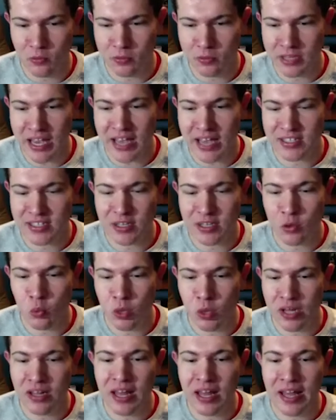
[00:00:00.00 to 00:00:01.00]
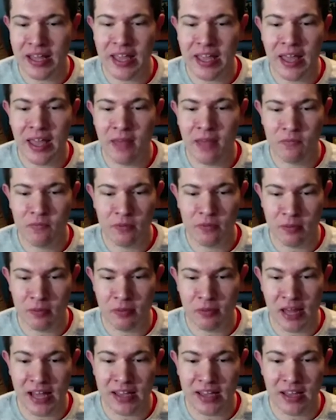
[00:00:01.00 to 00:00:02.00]
casting Will.i.am from the
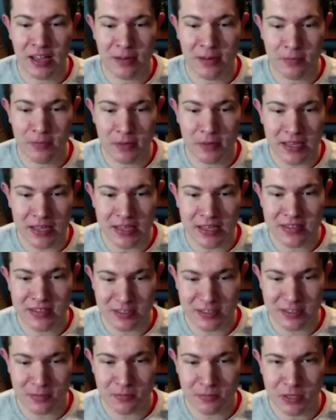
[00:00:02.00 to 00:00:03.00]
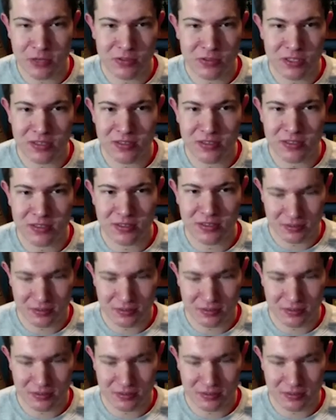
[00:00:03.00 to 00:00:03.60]
Black Eyed Peas as a mutant,